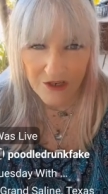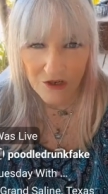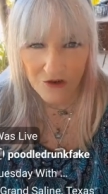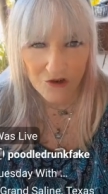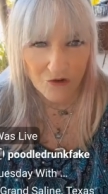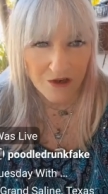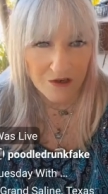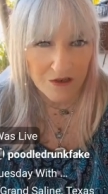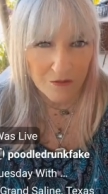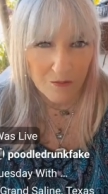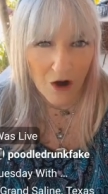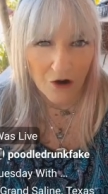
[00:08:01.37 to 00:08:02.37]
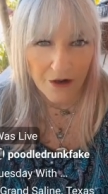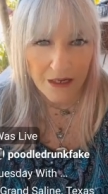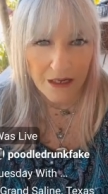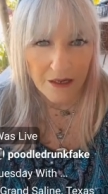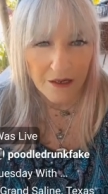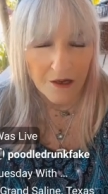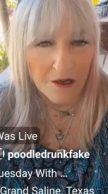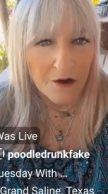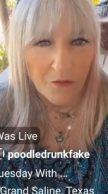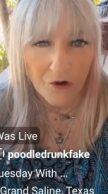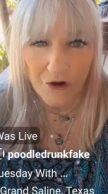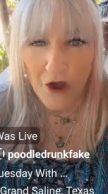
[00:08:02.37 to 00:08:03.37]
Teamsters Christmas party
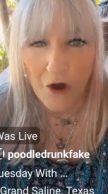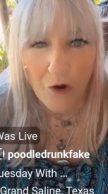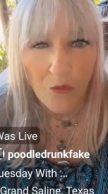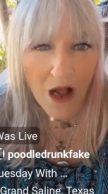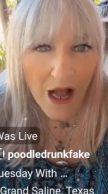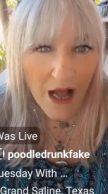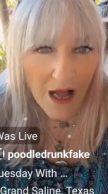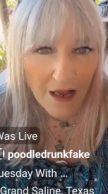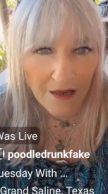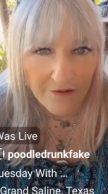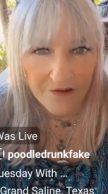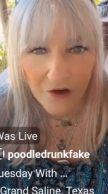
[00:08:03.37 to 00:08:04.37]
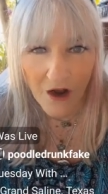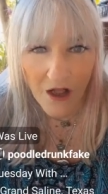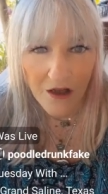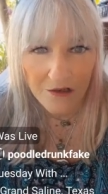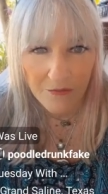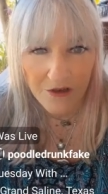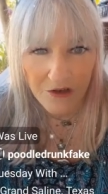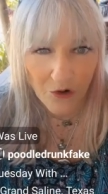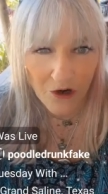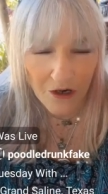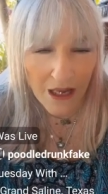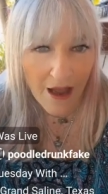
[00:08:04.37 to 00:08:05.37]
where no wives or husbands
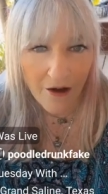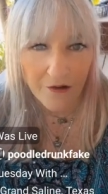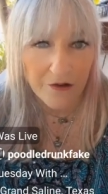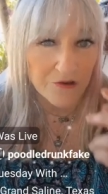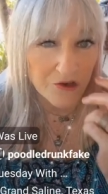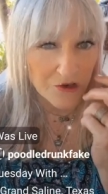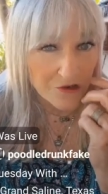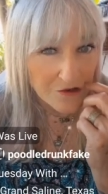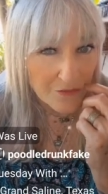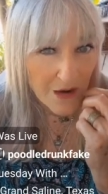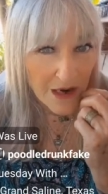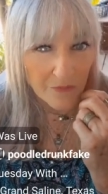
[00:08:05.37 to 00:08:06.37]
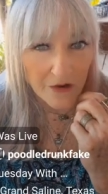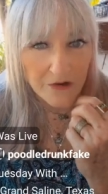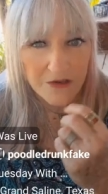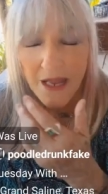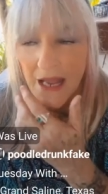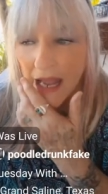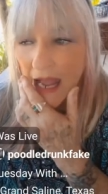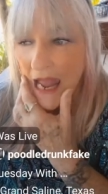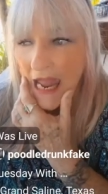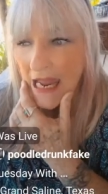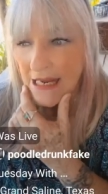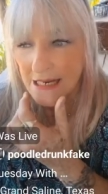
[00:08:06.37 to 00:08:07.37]
were allowed, it was just the members,
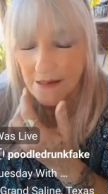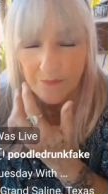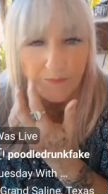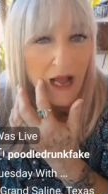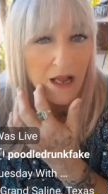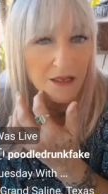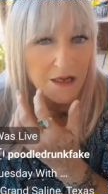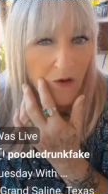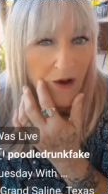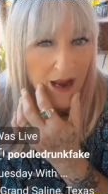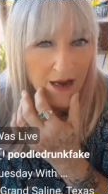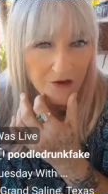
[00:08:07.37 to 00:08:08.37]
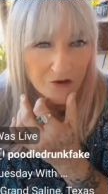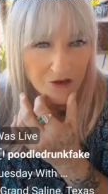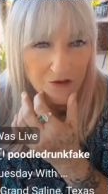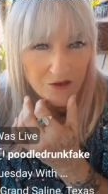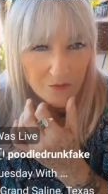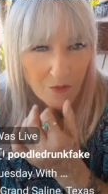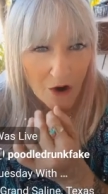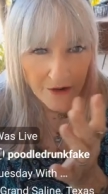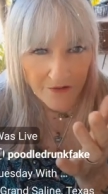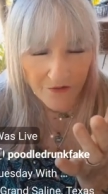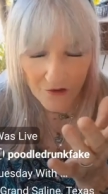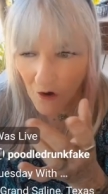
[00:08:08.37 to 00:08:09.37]
and then Polio had a Christmas
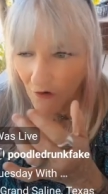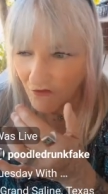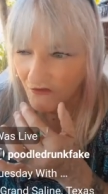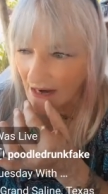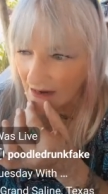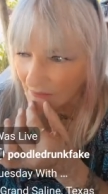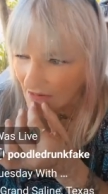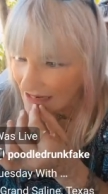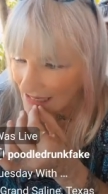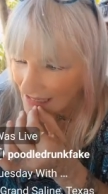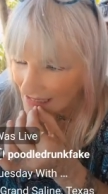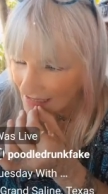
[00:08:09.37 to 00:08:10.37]
party for the whole family.